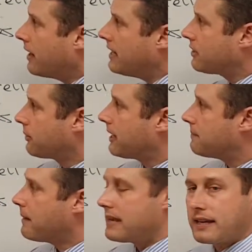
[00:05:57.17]

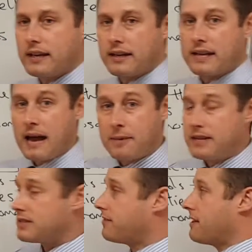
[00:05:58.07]
Equally, making
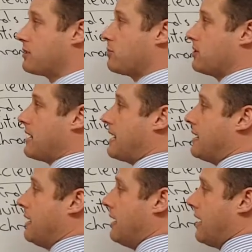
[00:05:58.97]
gametes, if this was
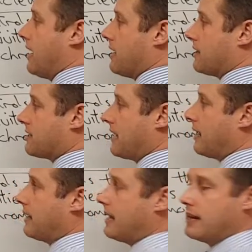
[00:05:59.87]
a
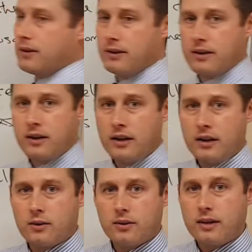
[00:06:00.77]
cell in
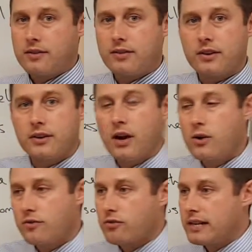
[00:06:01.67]
either the
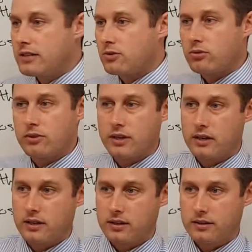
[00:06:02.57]
ovaries or
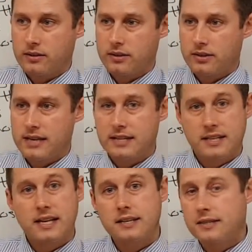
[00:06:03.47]
the
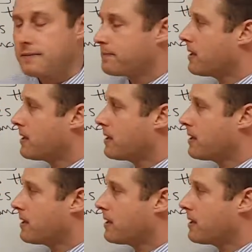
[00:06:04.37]
testes,